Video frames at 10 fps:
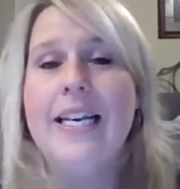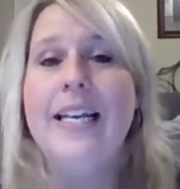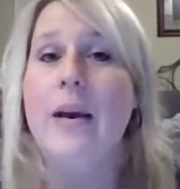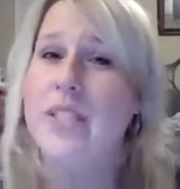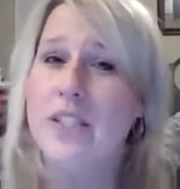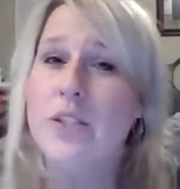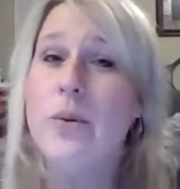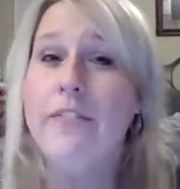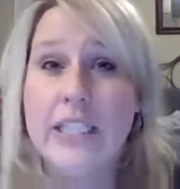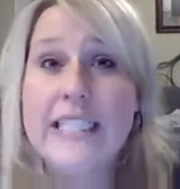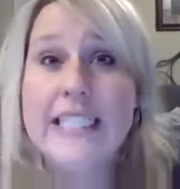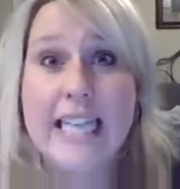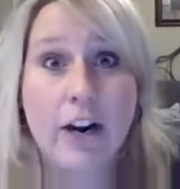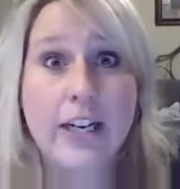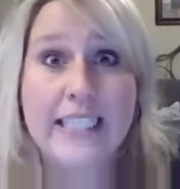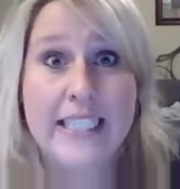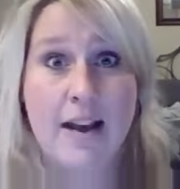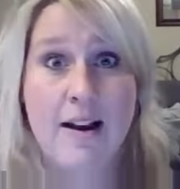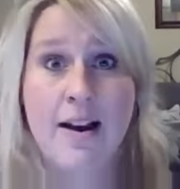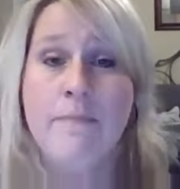That was also a very scary
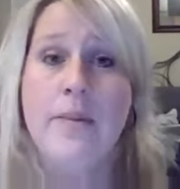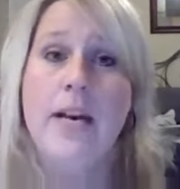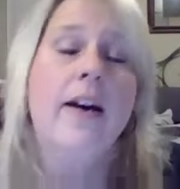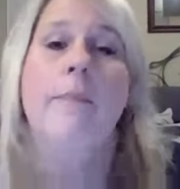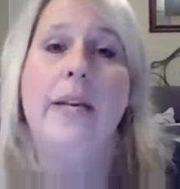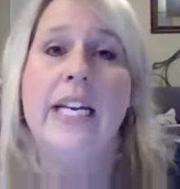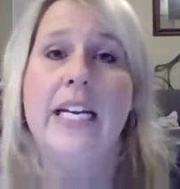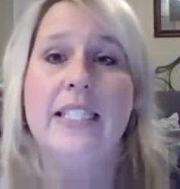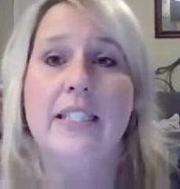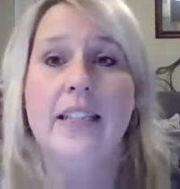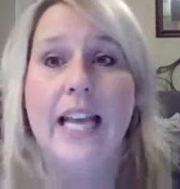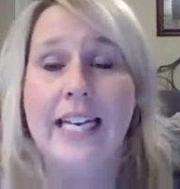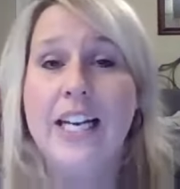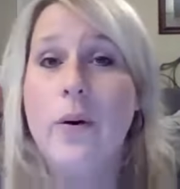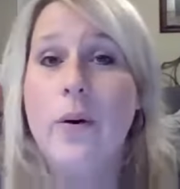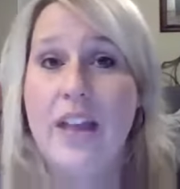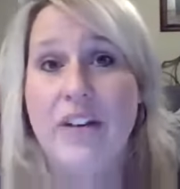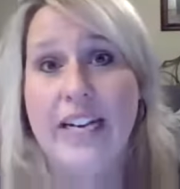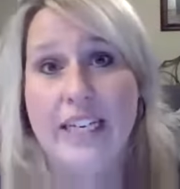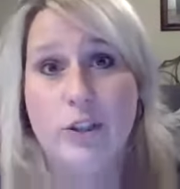time because letting go of that
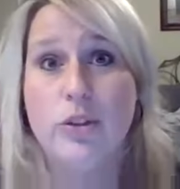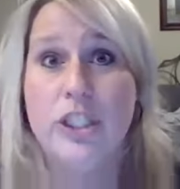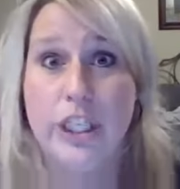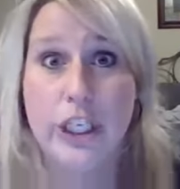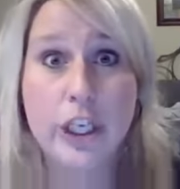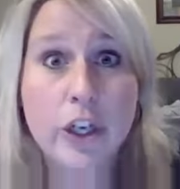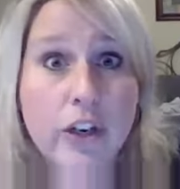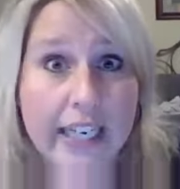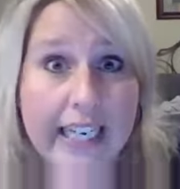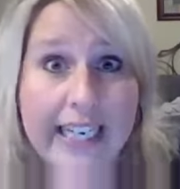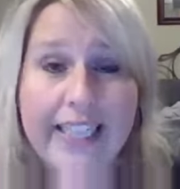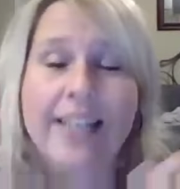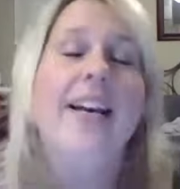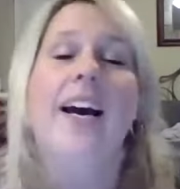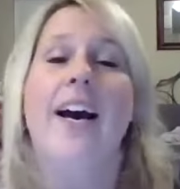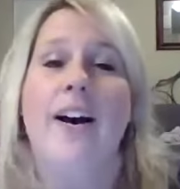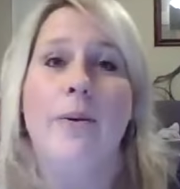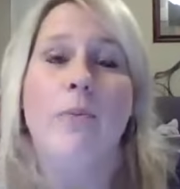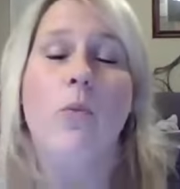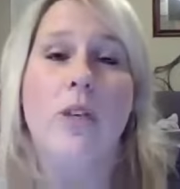financial security
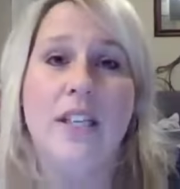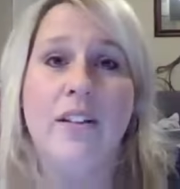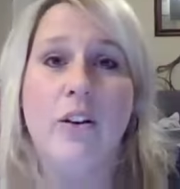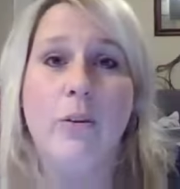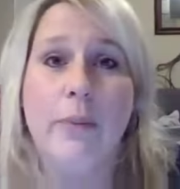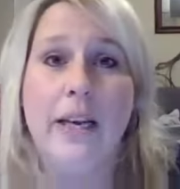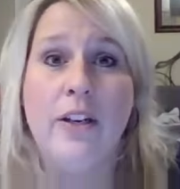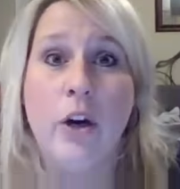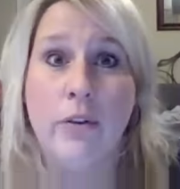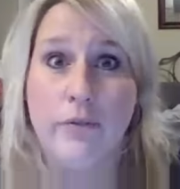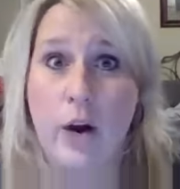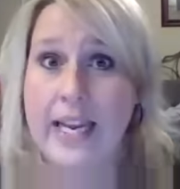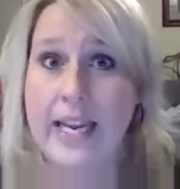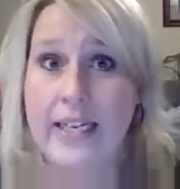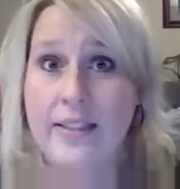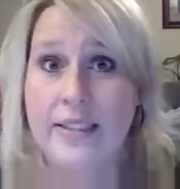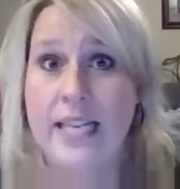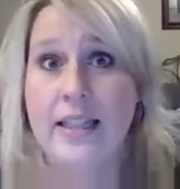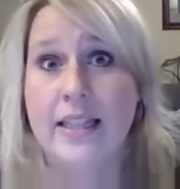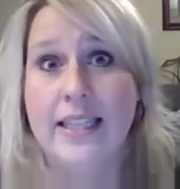was a little bit nerve-wracking, to
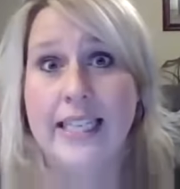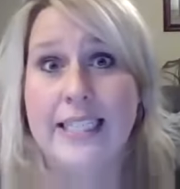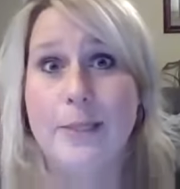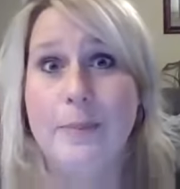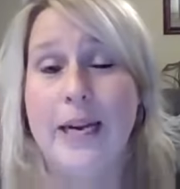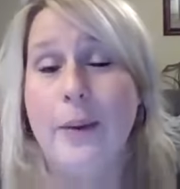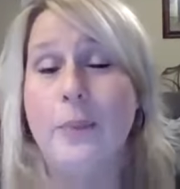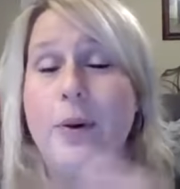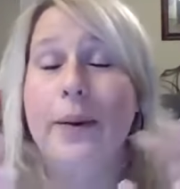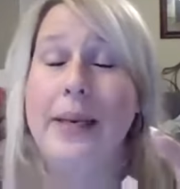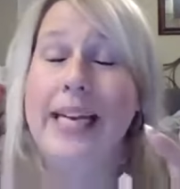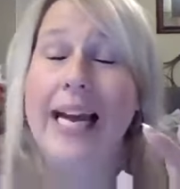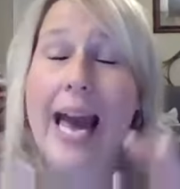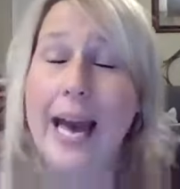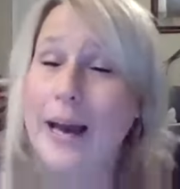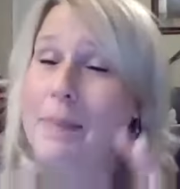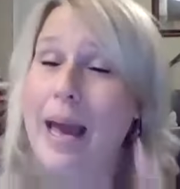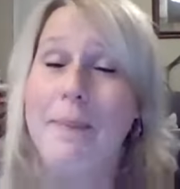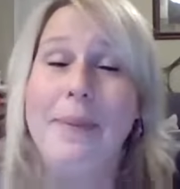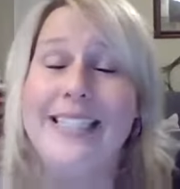say the least. But I will be I'm
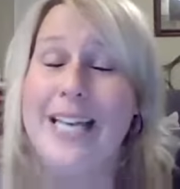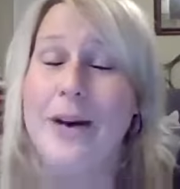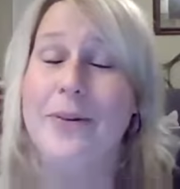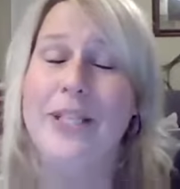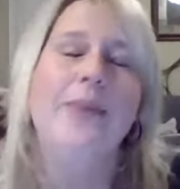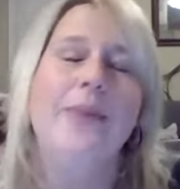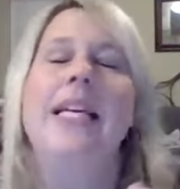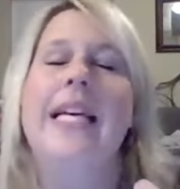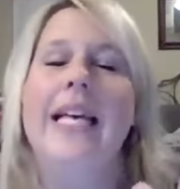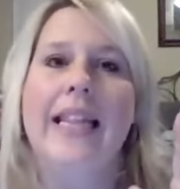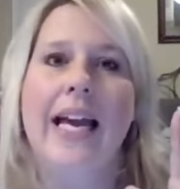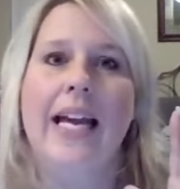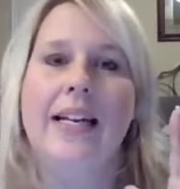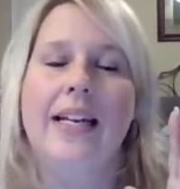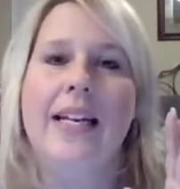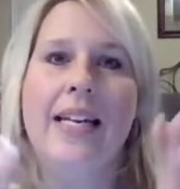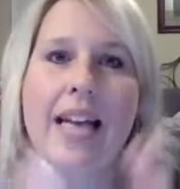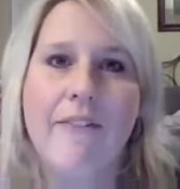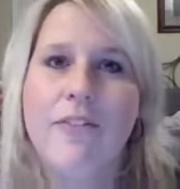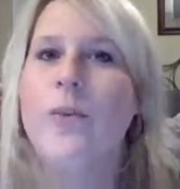happy to tell you that
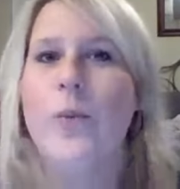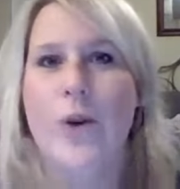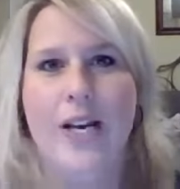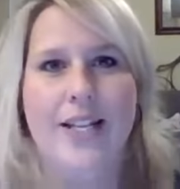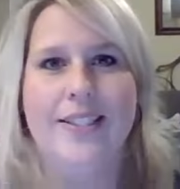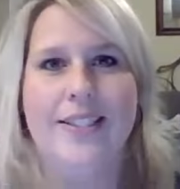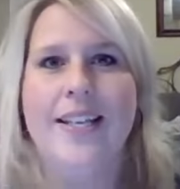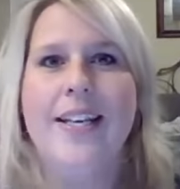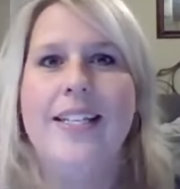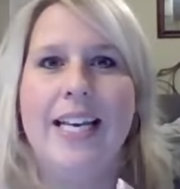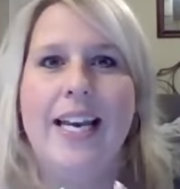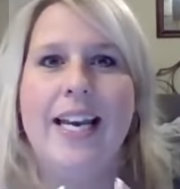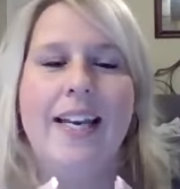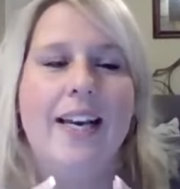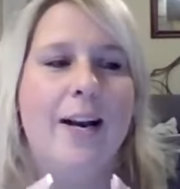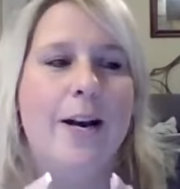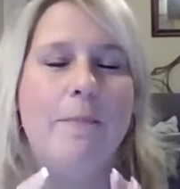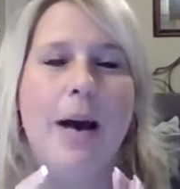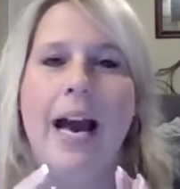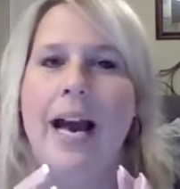never once did
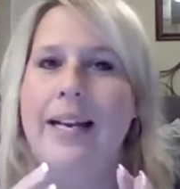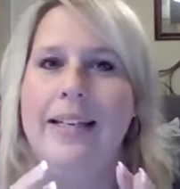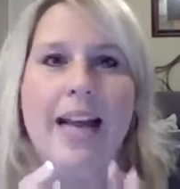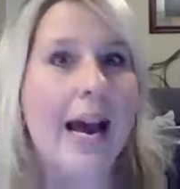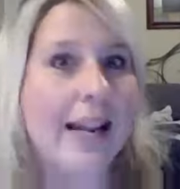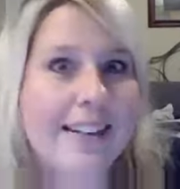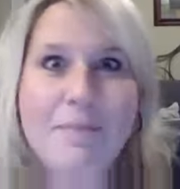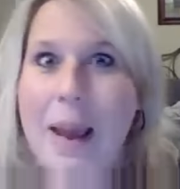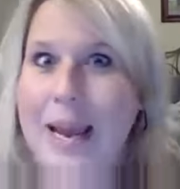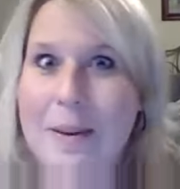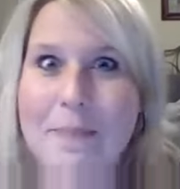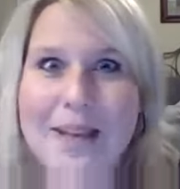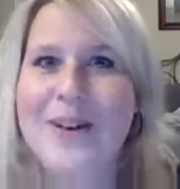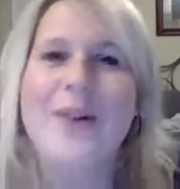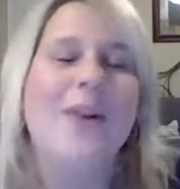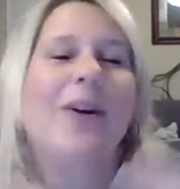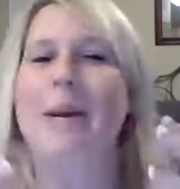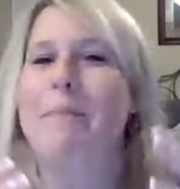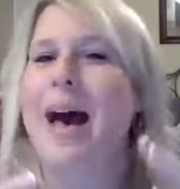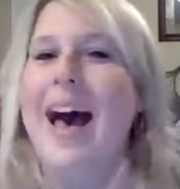I not pay a bill or
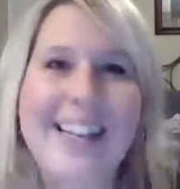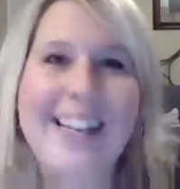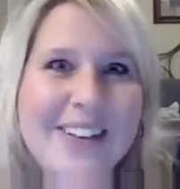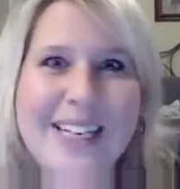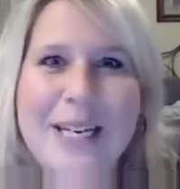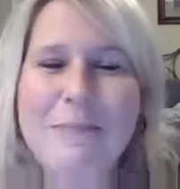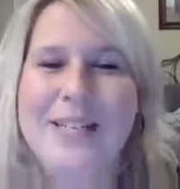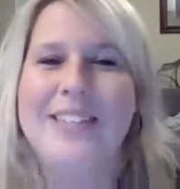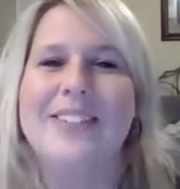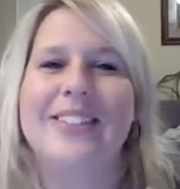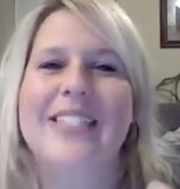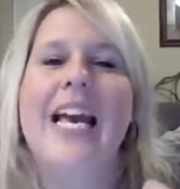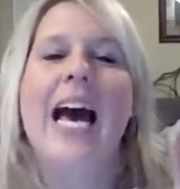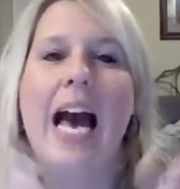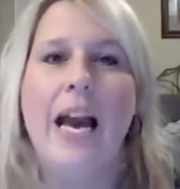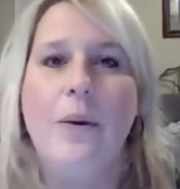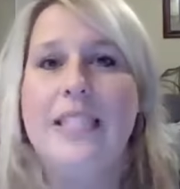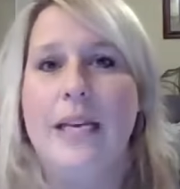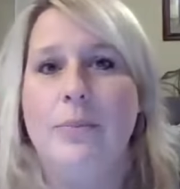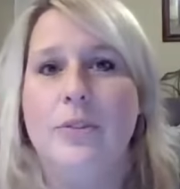get behind on any bills. I was
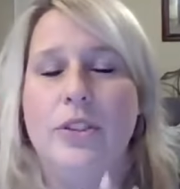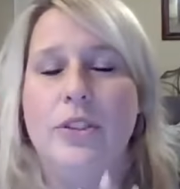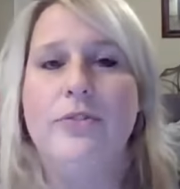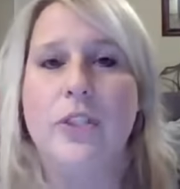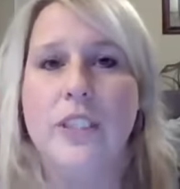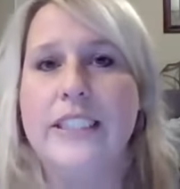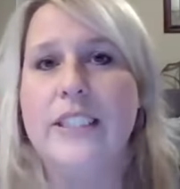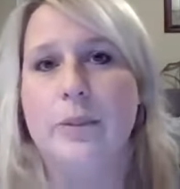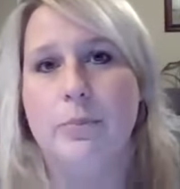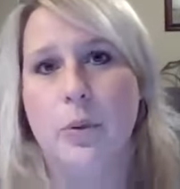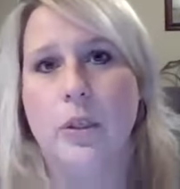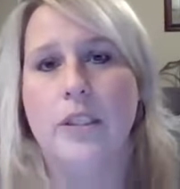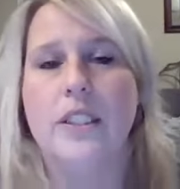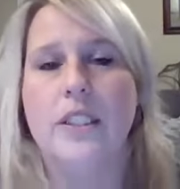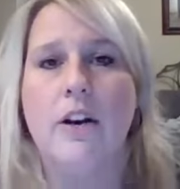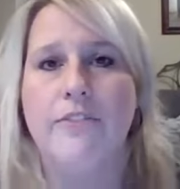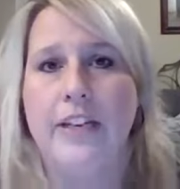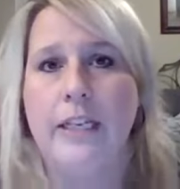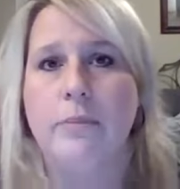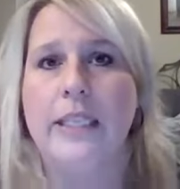able to fully support our
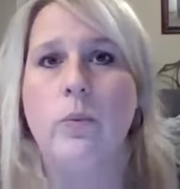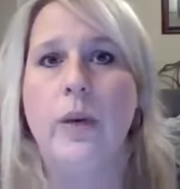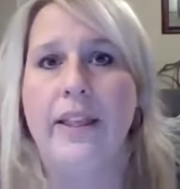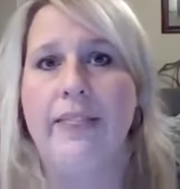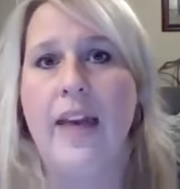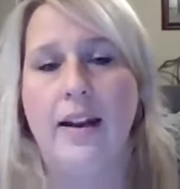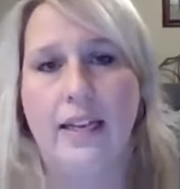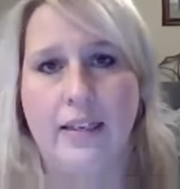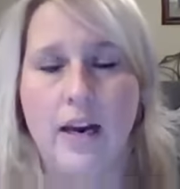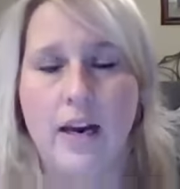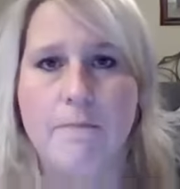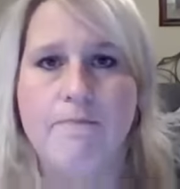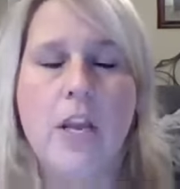family with that income.